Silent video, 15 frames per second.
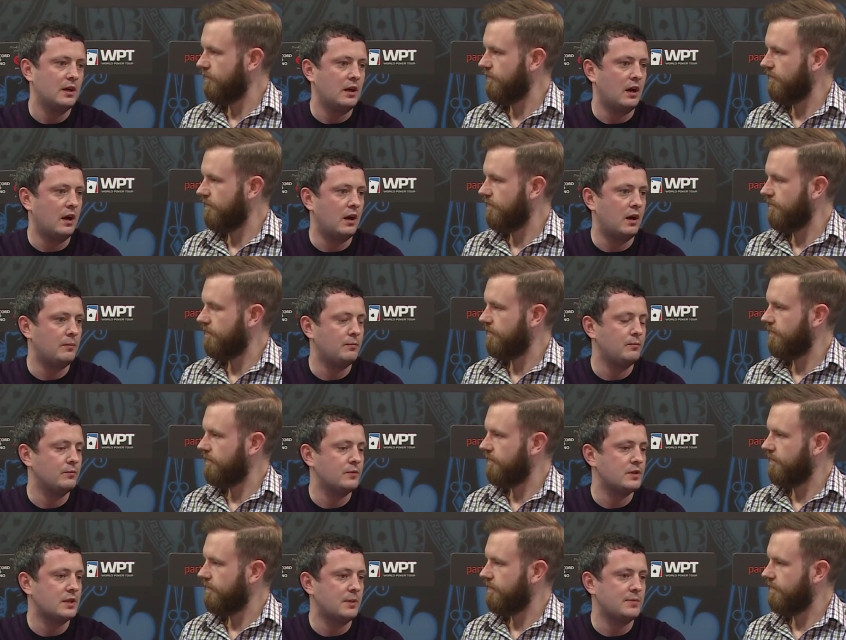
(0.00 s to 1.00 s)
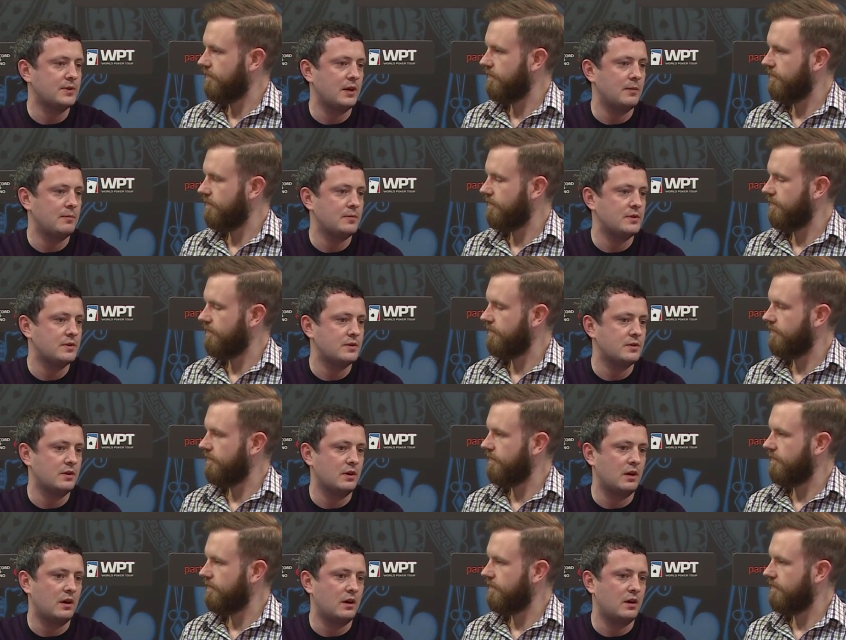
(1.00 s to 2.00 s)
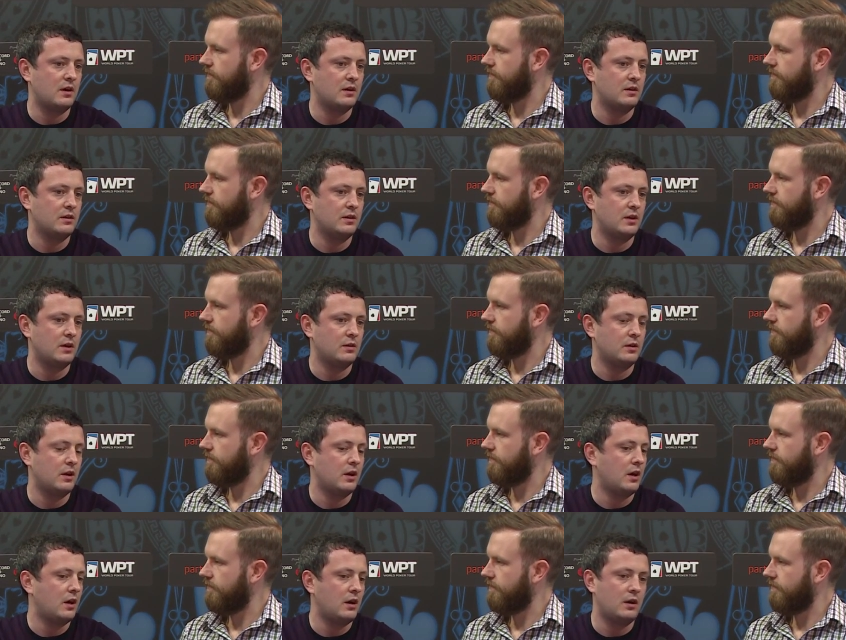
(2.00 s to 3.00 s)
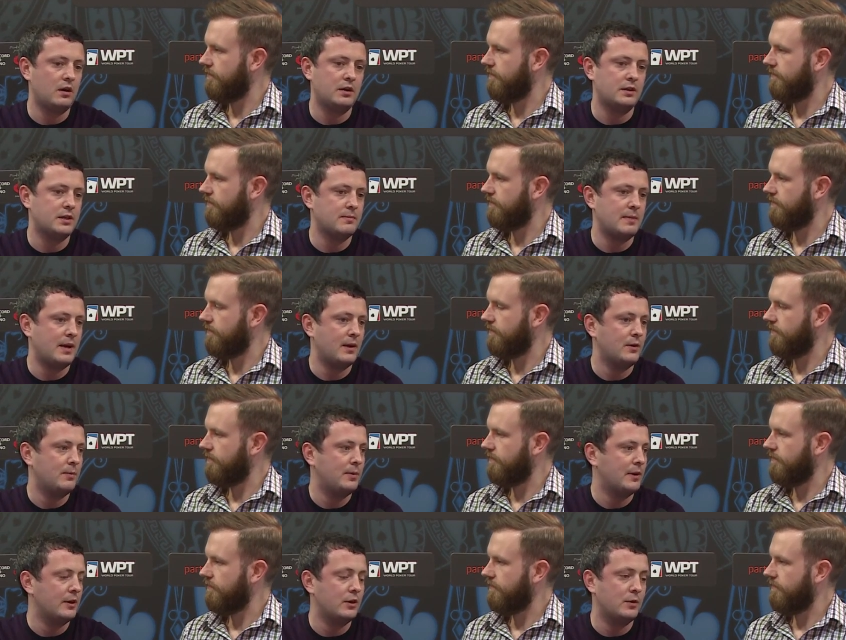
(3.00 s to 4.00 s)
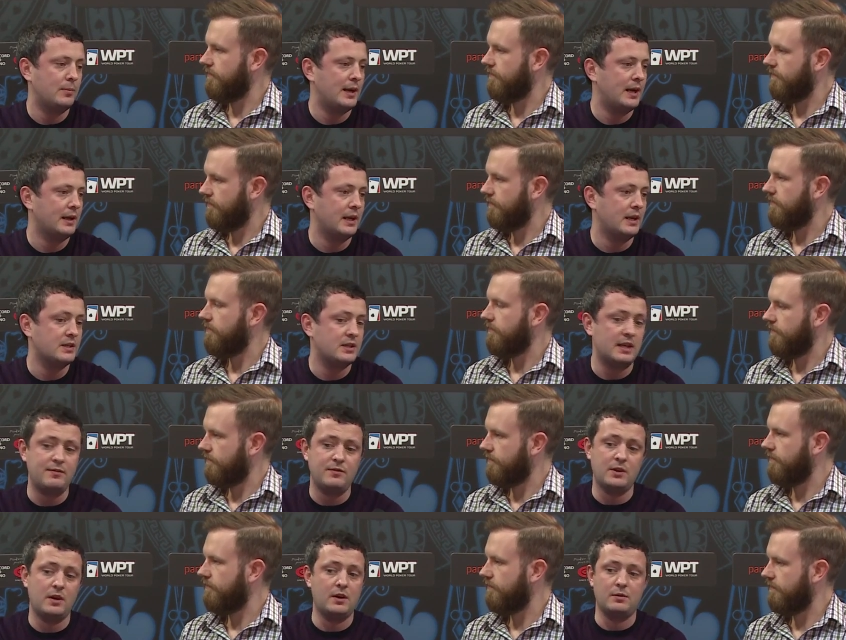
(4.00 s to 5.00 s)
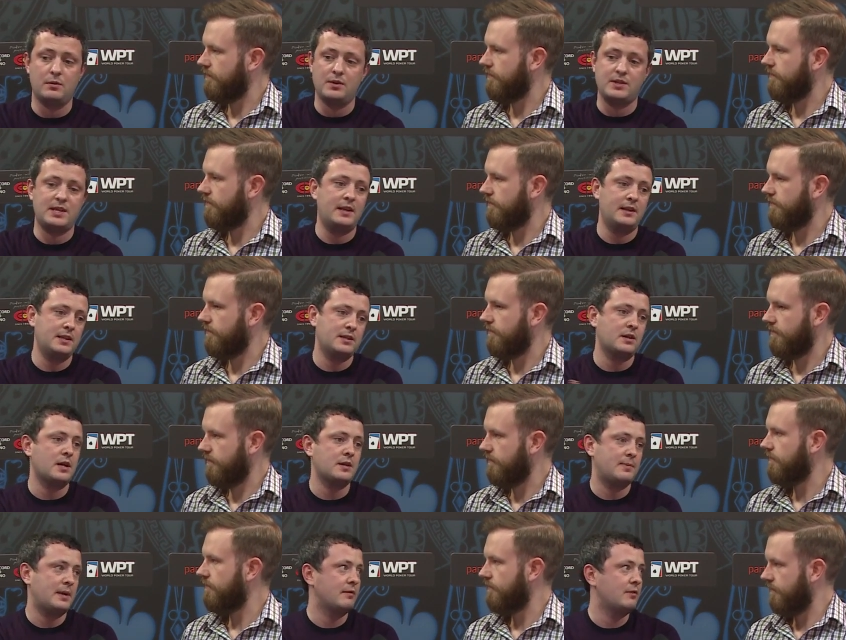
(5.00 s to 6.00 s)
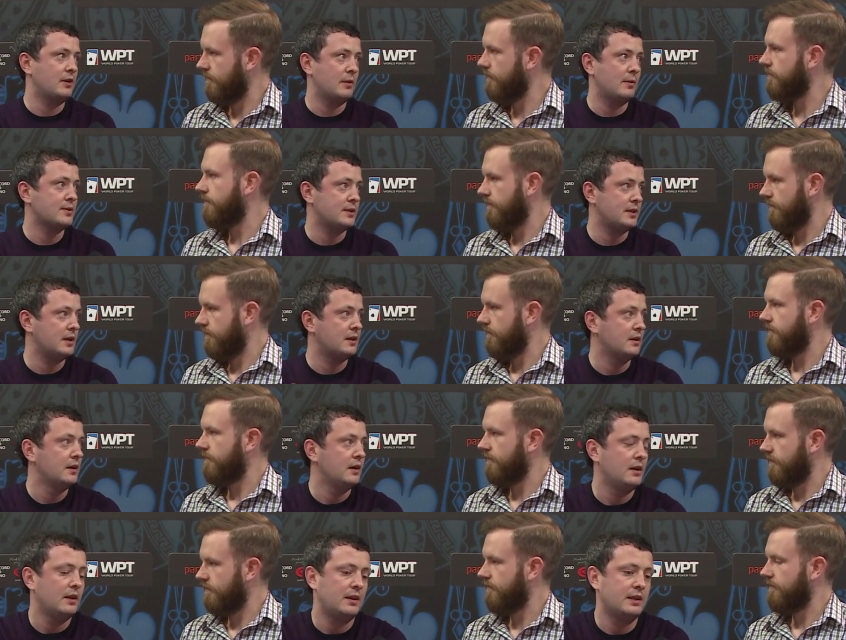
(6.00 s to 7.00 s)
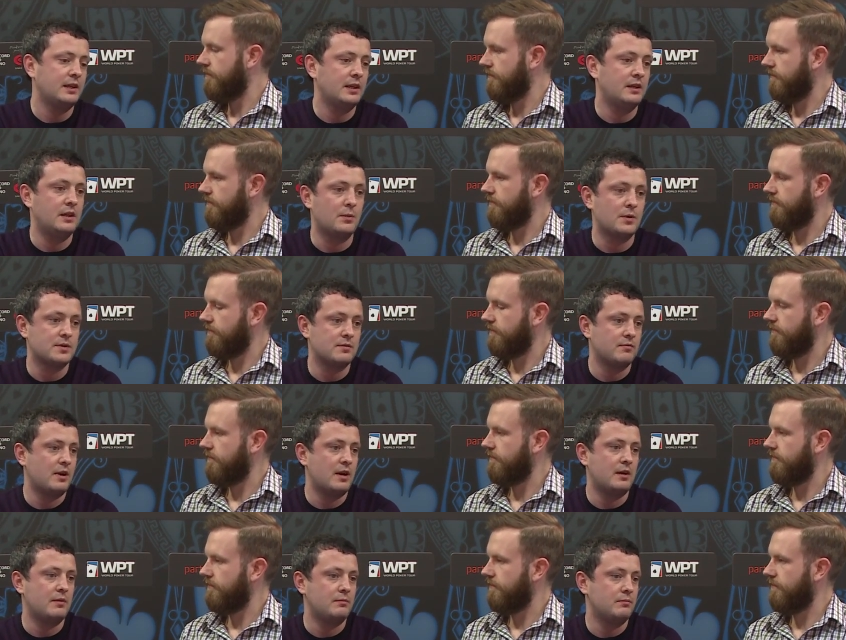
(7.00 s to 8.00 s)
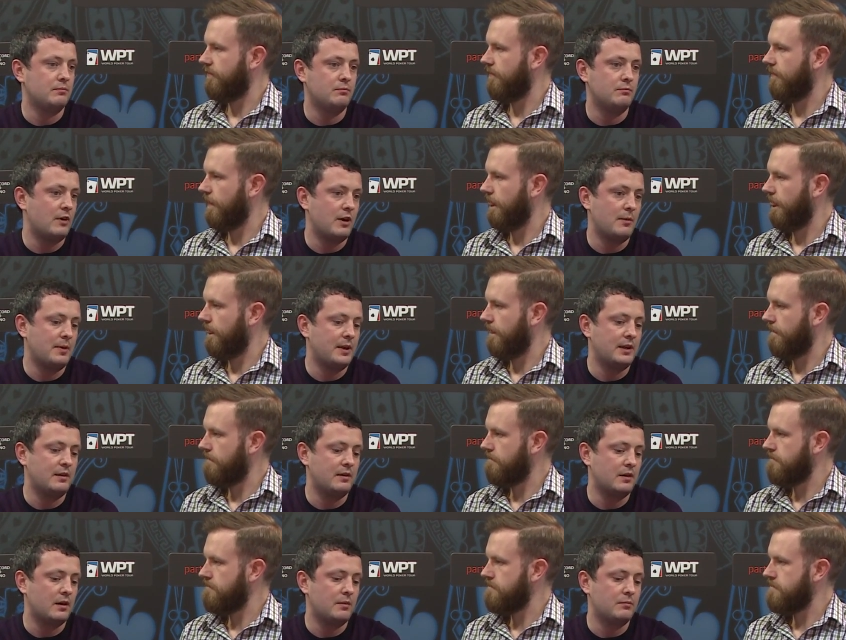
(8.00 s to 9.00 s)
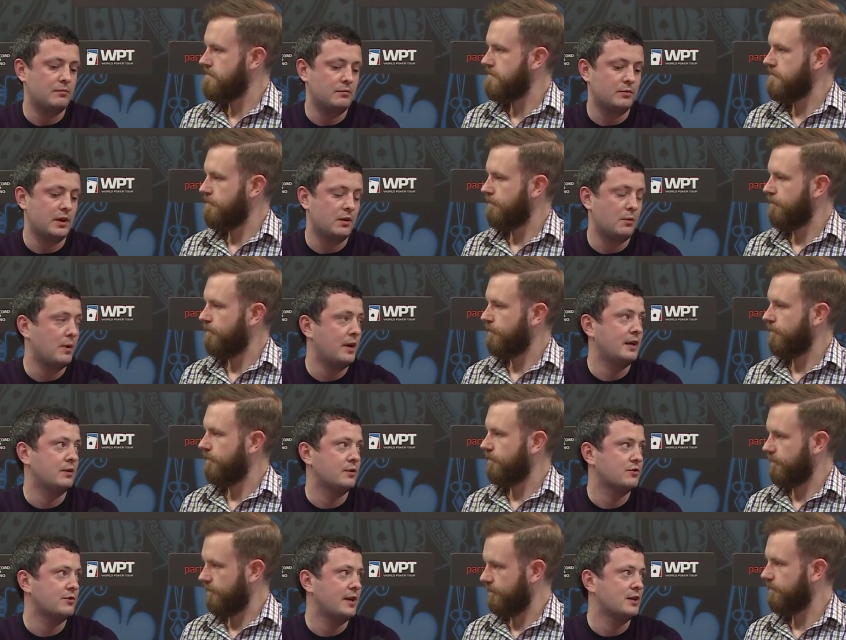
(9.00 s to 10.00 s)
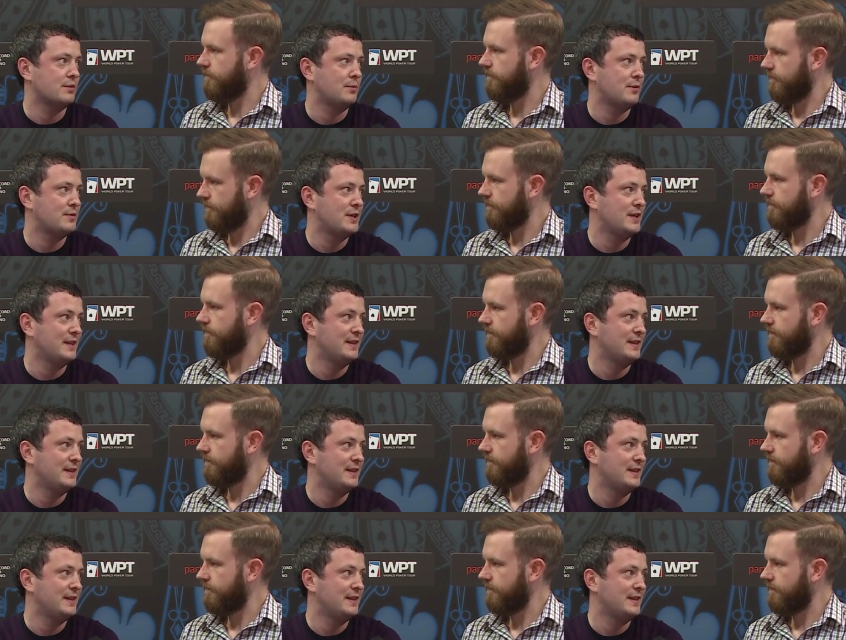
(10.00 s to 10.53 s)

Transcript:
Speaker 1: Um, sometimes, uh, you know, it doesn't matter who, who, you're playing against. Even though I would say that these guys played really well today, they did. There wasn't very, very many, um, you know, weird or strange moves